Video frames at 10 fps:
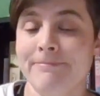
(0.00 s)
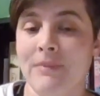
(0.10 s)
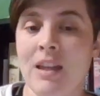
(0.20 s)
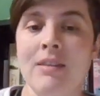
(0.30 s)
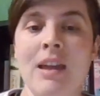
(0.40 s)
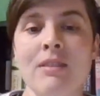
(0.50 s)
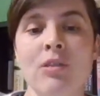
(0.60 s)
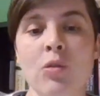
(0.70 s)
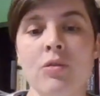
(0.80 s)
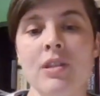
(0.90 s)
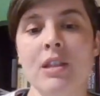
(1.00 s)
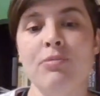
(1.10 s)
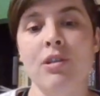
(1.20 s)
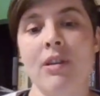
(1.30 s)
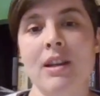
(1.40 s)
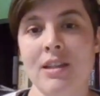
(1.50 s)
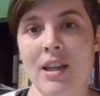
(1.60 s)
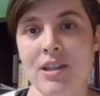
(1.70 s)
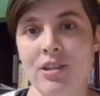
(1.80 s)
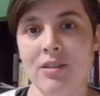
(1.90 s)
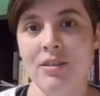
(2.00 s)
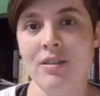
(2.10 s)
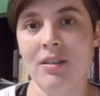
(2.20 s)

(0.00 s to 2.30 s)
It then causes procrastination.